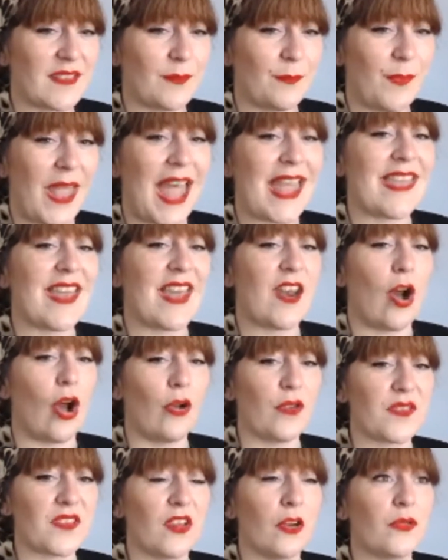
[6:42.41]
and then
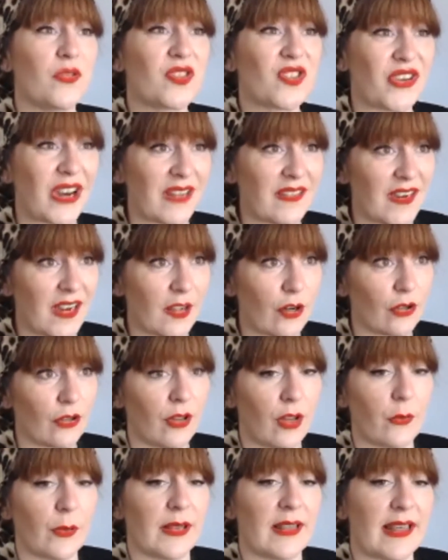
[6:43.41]
also strengthening our
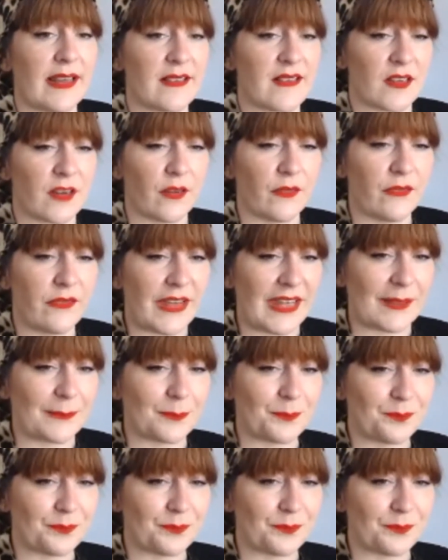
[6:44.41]
lower legs and our feet.